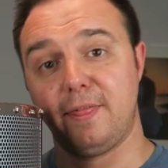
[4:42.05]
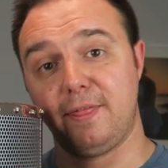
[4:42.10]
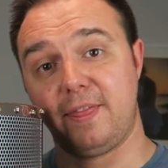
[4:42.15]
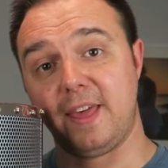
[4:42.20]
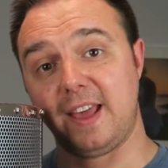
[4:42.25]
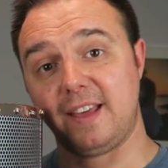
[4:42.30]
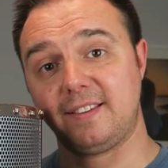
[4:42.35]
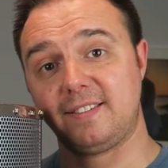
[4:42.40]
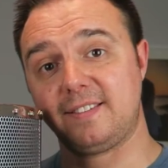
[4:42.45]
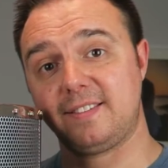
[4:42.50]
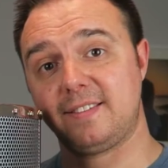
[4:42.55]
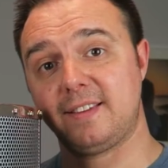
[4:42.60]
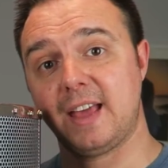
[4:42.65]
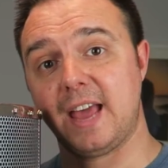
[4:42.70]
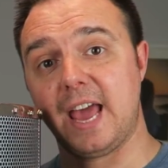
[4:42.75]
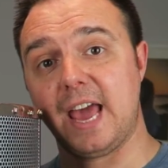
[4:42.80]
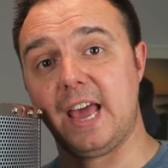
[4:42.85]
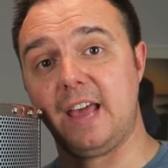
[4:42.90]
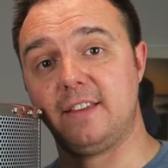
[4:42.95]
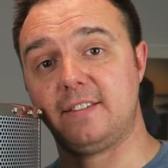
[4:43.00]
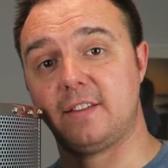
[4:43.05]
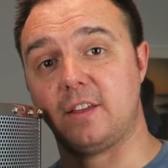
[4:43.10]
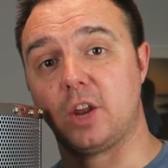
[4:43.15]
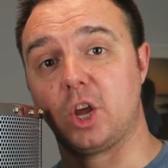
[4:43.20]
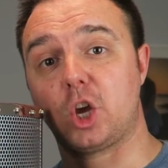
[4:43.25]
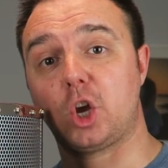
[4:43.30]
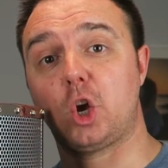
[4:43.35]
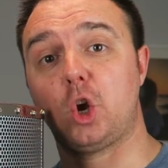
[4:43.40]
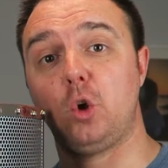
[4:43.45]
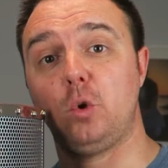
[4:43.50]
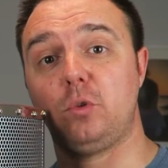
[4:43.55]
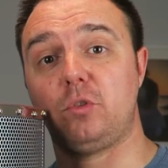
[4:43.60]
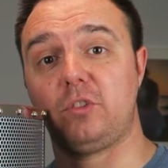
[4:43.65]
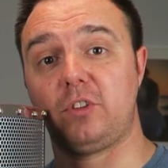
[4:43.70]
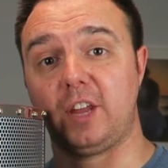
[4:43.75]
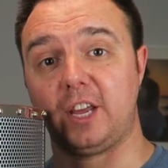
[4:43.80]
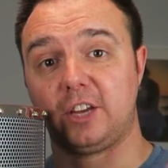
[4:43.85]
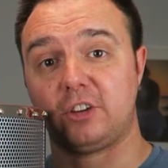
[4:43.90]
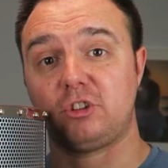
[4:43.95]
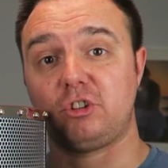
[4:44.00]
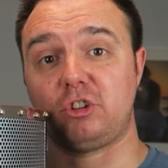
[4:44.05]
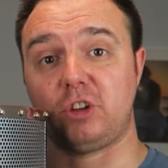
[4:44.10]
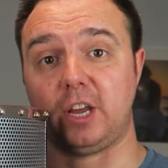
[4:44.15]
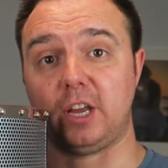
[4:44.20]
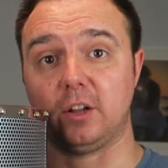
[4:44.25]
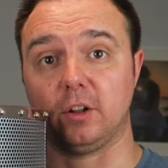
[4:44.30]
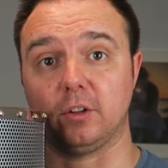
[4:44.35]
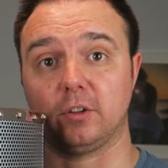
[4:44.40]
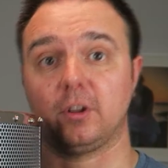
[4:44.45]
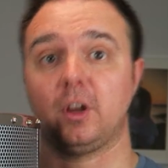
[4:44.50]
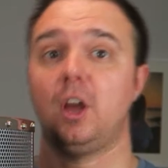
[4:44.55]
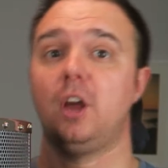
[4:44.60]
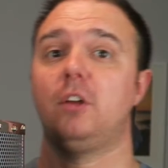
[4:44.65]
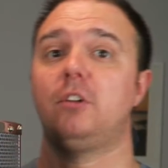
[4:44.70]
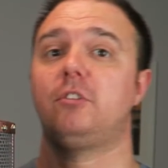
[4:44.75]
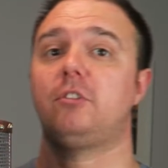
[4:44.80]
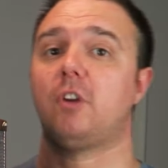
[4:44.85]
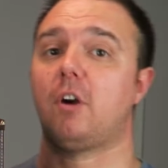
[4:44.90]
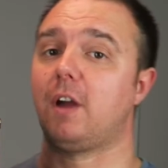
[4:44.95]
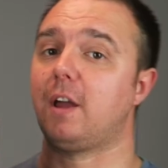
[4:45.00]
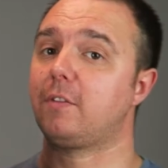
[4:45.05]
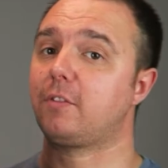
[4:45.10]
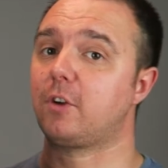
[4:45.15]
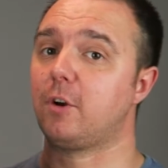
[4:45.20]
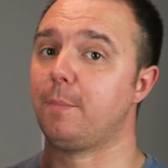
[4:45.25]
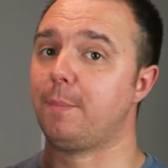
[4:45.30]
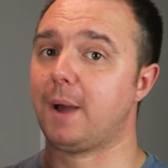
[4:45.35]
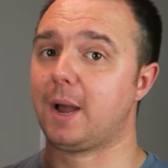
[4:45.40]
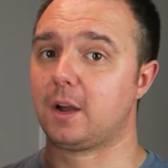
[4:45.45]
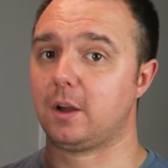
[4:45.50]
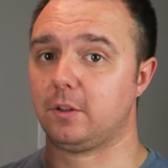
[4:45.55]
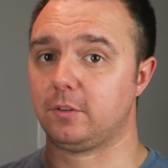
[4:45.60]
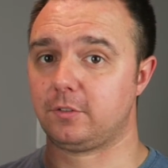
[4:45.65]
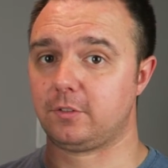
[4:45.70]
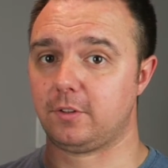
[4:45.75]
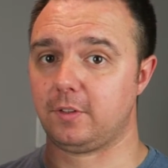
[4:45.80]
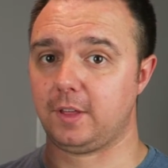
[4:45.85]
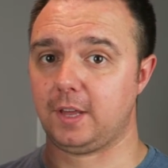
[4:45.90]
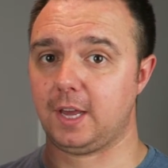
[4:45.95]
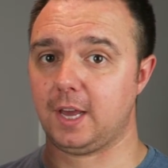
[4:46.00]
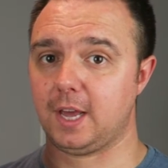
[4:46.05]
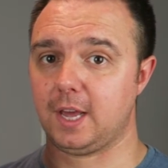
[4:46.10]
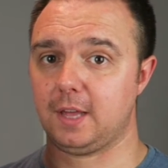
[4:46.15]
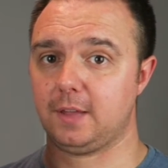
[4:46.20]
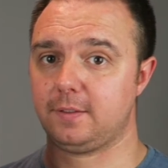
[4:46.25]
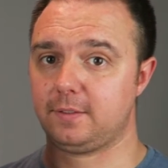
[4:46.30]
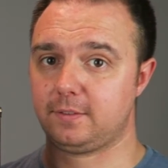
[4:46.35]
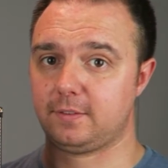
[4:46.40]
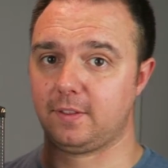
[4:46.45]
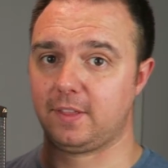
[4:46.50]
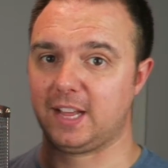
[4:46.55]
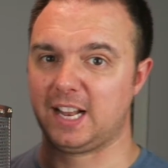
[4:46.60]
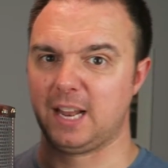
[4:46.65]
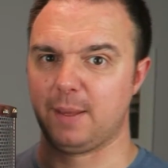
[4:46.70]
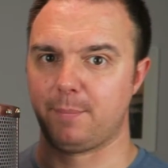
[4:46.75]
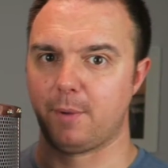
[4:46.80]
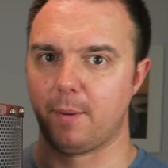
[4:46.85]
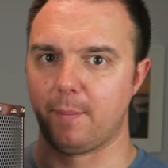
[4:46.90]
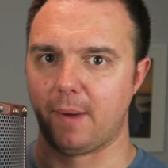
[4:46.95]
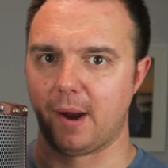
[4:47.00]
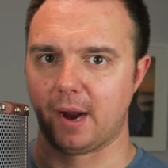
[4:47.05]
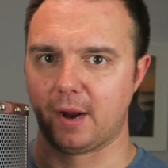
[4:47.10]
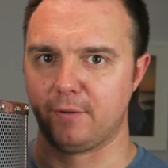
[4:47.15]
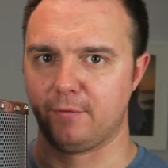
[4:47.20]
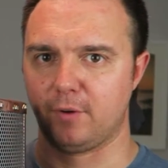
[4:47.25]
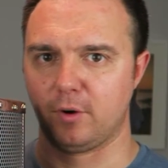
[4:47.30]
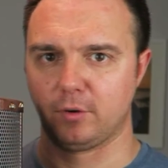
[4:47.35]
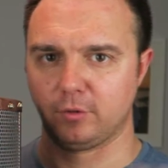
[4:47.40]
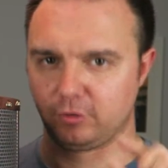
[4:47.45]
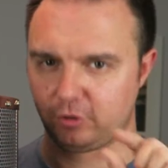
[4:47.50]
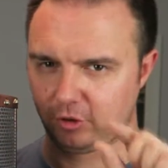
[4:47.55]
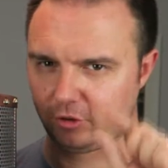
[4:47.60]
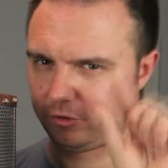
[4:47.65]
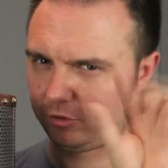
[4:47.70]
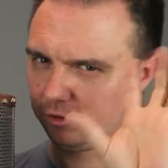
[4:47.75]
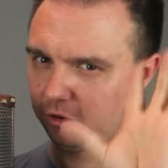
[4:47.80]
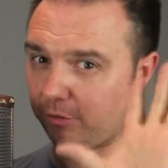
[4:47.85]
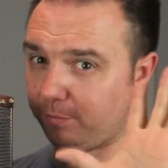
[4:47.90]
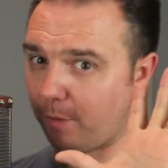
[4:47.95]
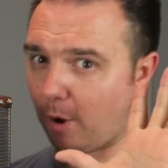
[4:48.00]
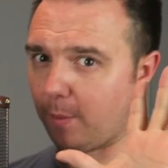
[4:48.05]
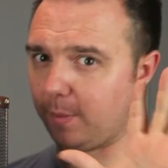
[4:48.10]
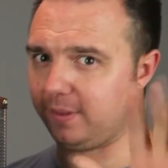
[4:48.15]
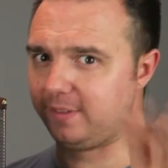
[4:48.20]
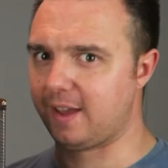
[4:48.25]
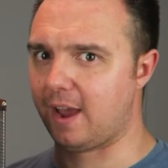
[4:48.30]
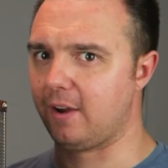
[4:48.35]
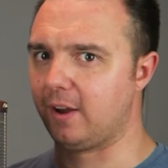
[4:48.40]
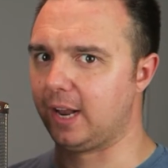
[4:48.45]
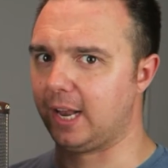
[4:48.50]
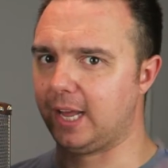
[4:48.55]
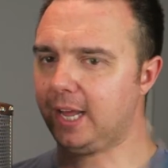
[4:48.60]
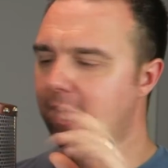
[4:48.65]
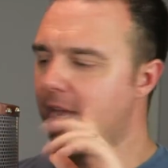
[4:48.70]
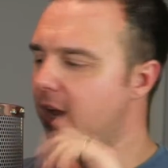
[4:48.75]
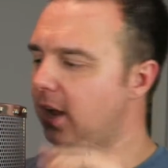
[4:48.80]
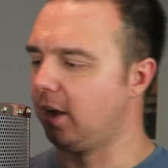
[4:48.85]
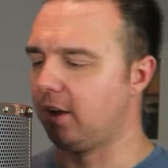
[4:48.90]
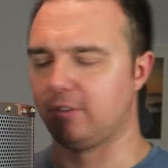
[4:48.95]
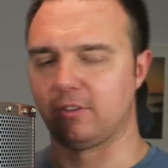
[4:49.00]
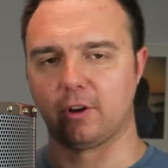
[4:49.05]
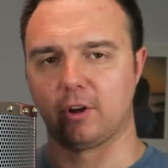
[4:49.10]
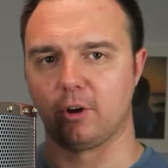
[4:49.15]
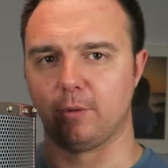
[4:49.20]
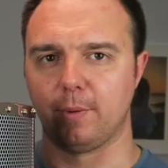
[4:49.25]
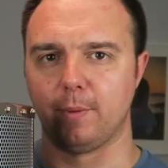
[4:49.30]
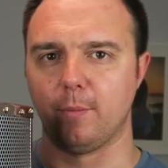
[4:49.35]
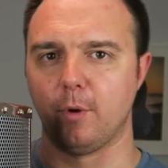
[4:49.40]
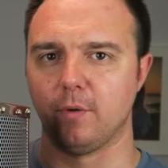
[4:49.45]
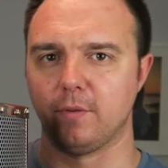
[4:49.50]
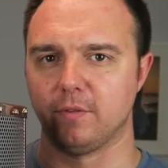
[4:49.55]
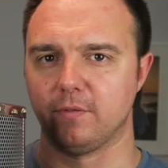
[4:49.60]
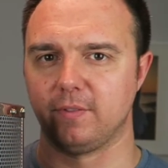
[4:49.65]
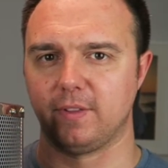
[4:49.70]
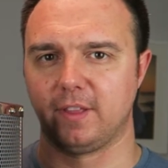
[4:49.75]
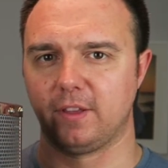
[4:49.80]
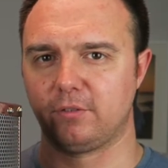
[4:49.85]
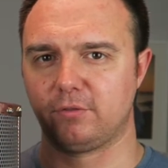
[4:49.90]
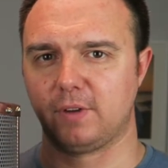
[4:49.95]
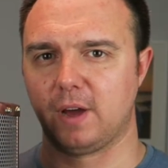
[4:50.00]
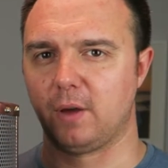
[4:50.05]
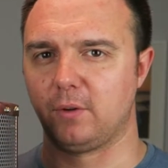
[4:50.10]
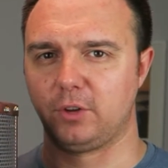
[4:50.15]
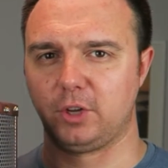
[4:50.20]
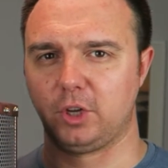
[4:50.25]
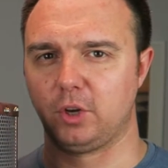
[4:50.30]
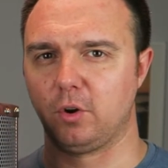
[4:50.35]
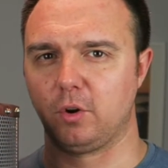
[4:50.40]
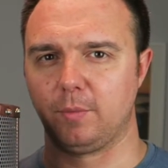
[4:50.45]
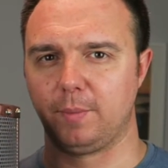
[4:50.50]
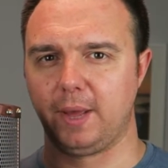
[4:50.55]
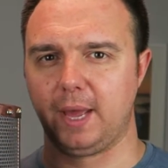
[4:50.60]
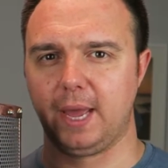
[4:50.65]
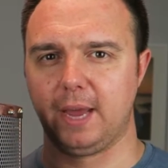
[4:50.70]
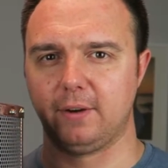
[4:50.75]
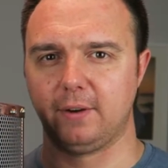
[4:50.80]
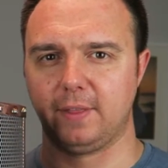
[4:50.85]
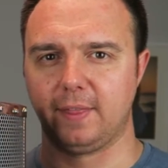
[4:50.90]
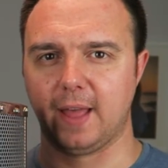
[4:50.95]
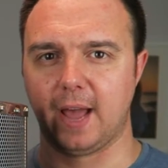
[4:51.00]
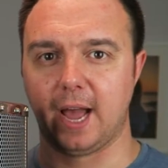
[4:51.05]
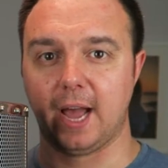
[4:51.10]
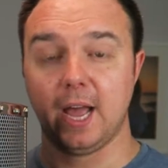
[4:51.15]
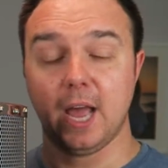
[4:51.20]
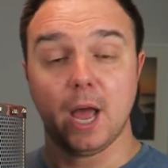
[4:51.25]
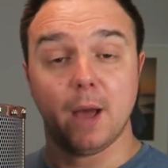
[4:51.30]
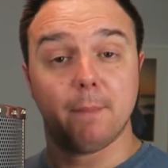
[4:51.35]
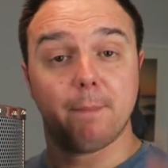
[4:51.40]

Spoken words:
This is an acoustic shield. Sorry, I've come back onto the clip-on microphone just momentarily, because I'm going to be moving this around and you don't want to be hearing that.